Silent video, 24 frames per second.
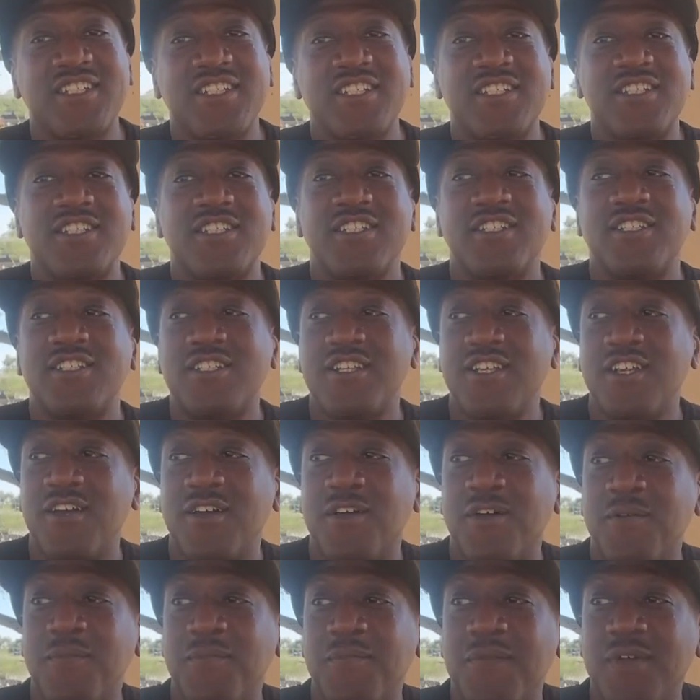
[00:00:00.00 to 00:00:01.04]
It's just
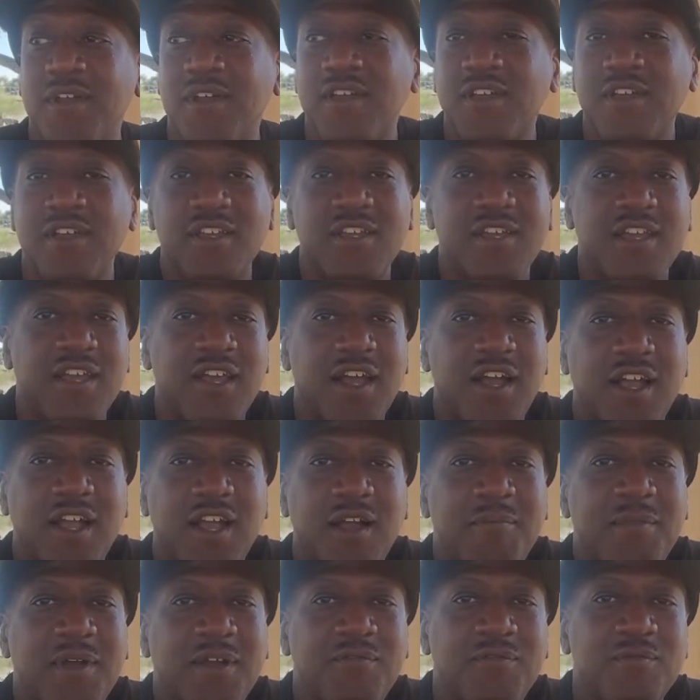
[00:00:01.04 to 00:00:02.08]
yeah, I
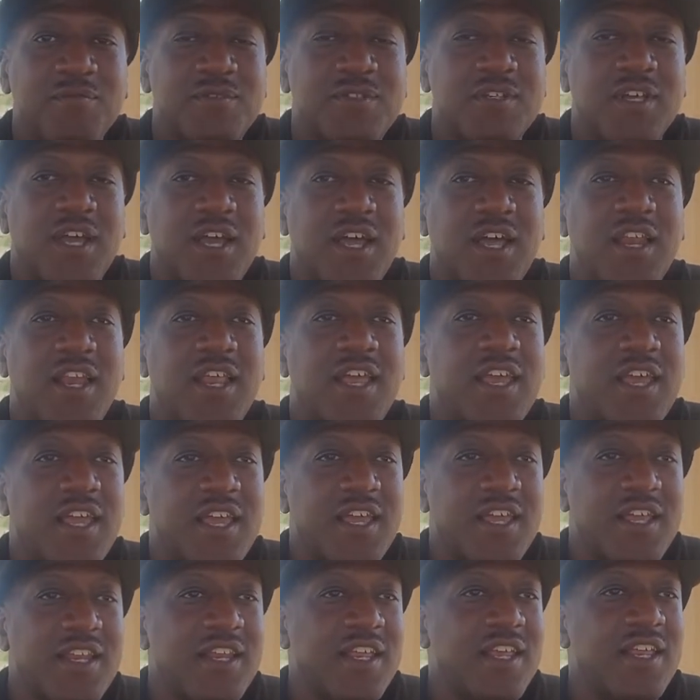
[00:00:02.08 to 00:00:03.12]
got back from
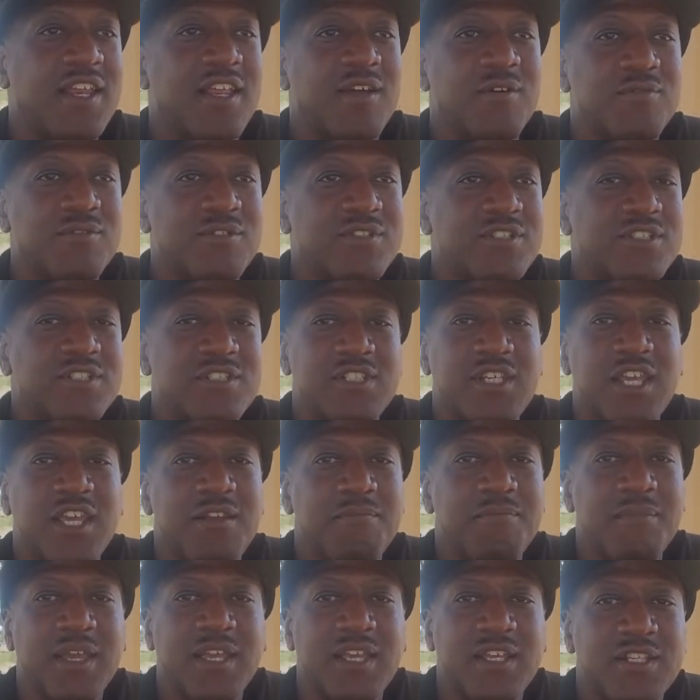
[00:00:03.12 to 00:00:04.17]
Thailand and I was just
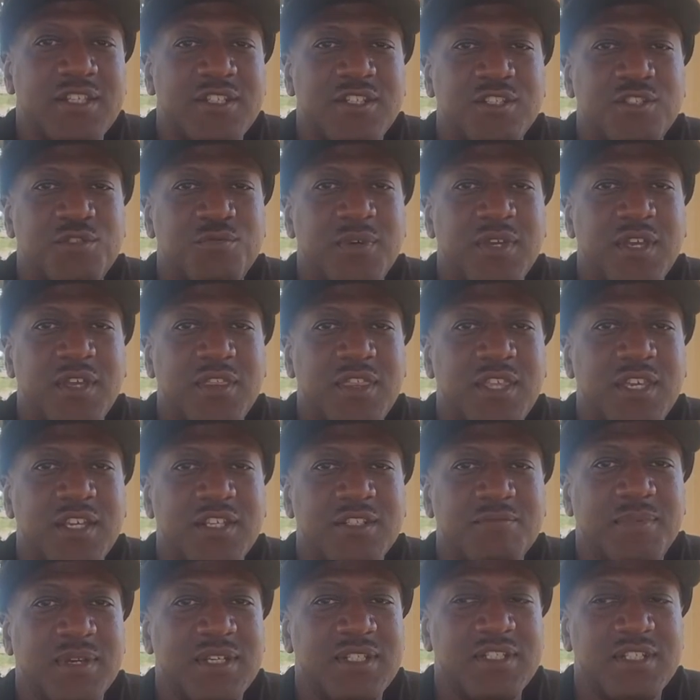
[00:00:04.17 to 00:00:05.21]
getting back into the swing of
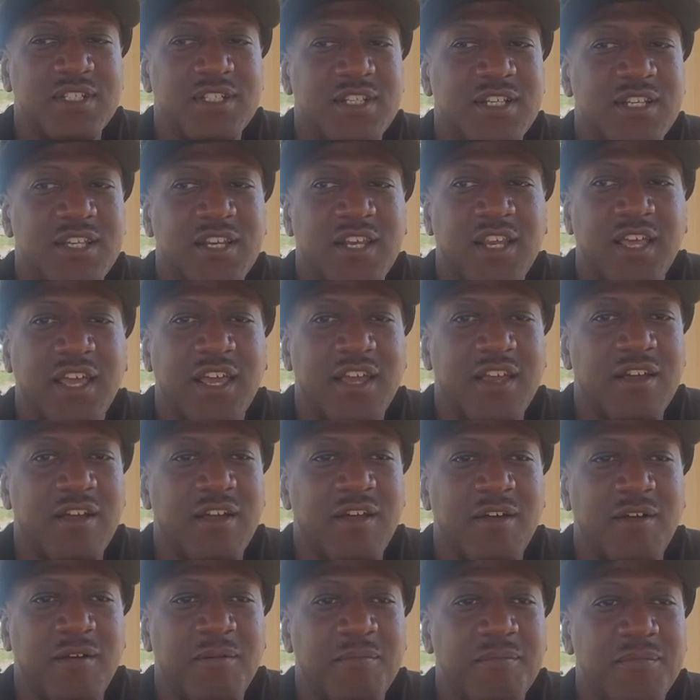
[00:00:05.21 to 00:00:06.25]
things, basically. Like
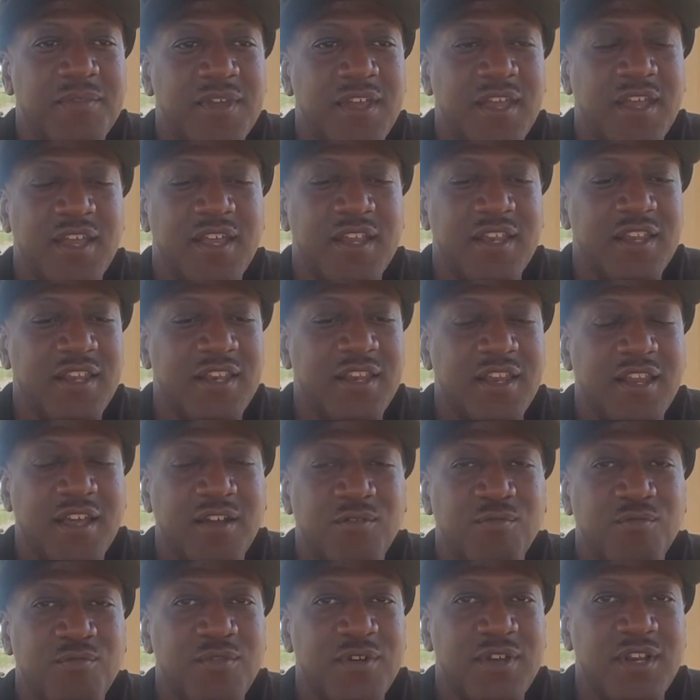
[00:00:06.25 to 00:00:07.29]
yeah, and then I
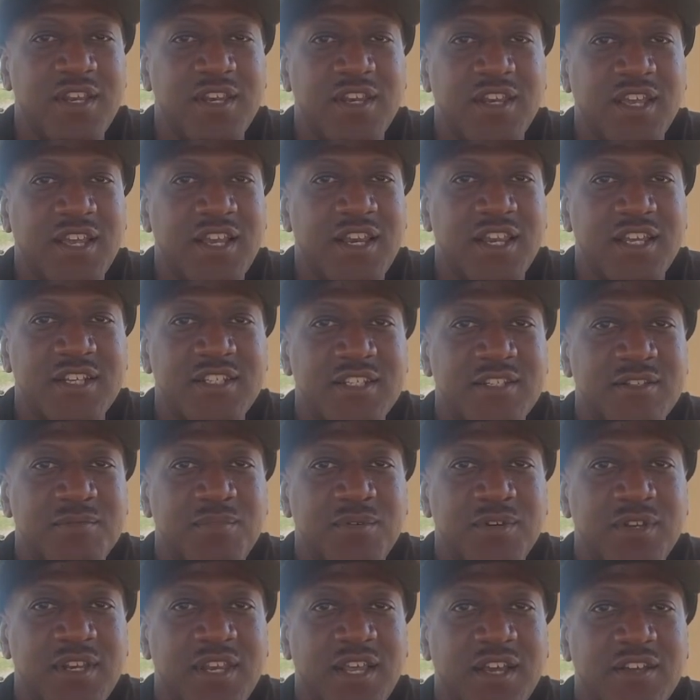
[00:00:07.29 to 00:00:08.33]
really neglected
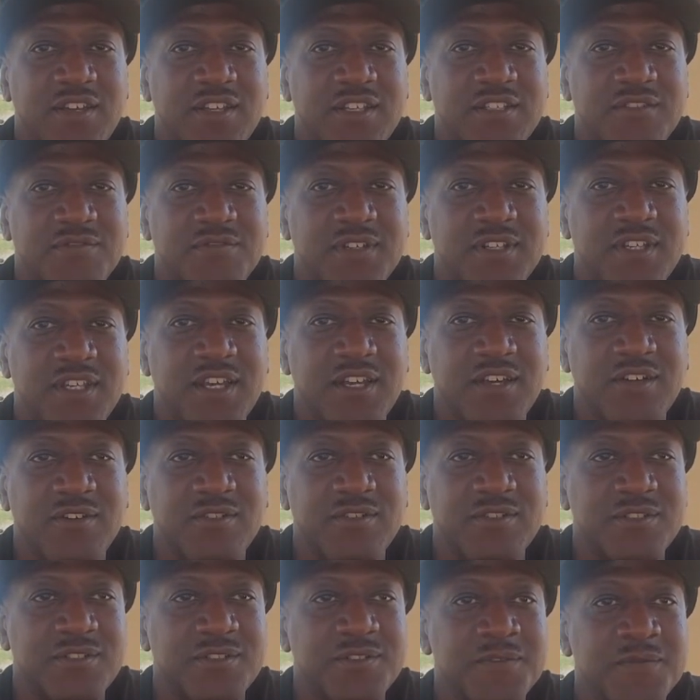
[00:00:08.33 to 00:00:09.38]
putting out these
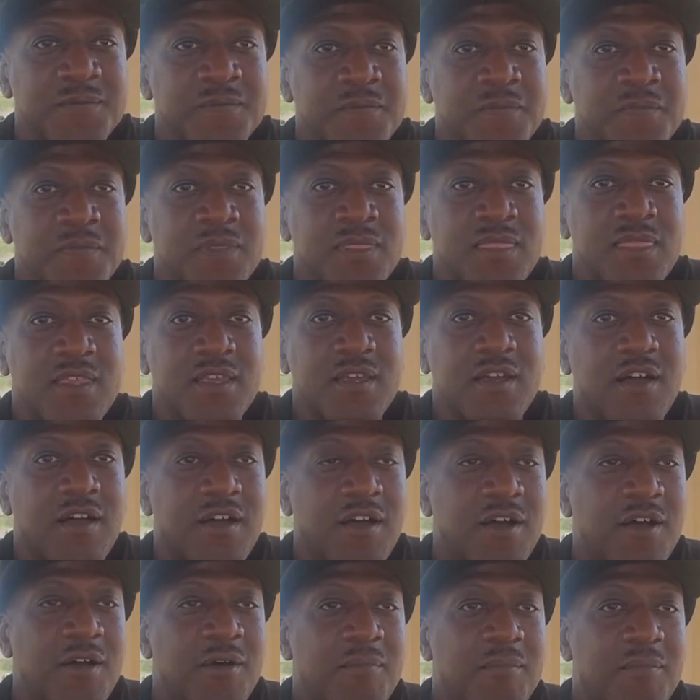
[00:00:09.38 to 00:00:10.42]
videos.
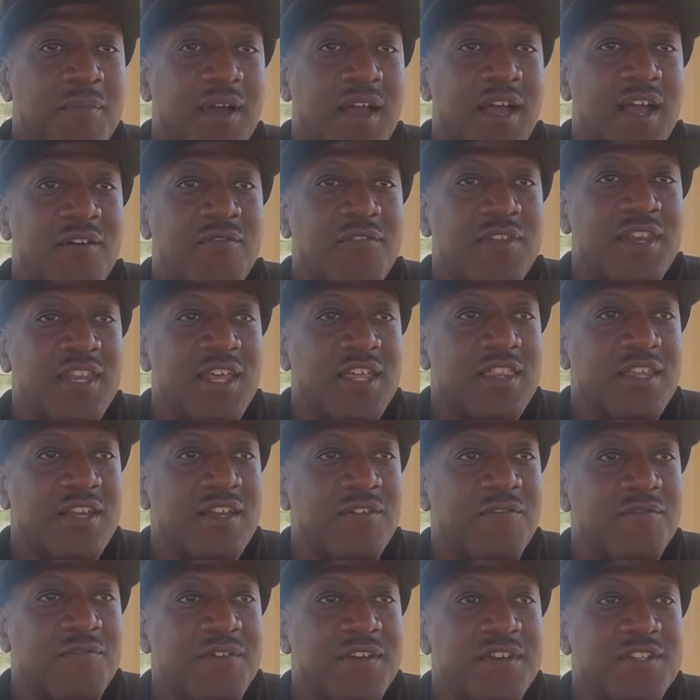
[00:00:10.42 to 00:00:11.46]
I have another
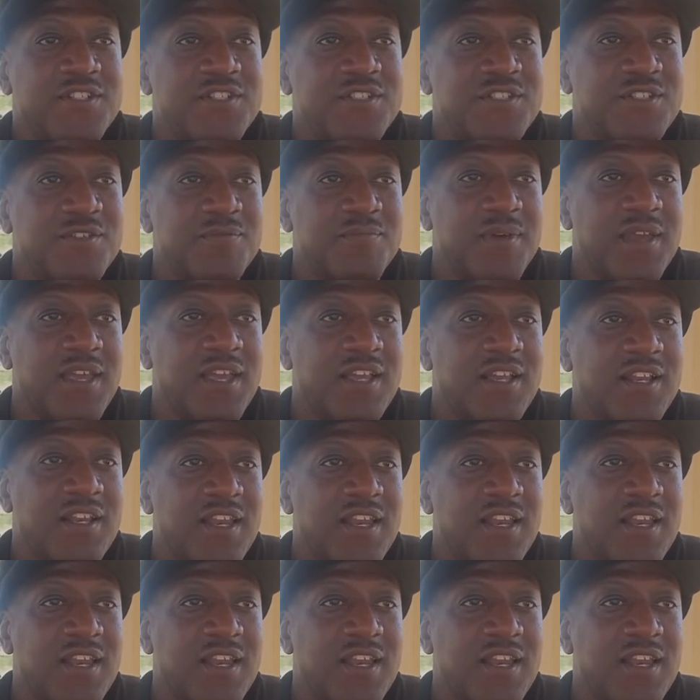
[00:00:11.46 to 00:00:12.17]
confession to make.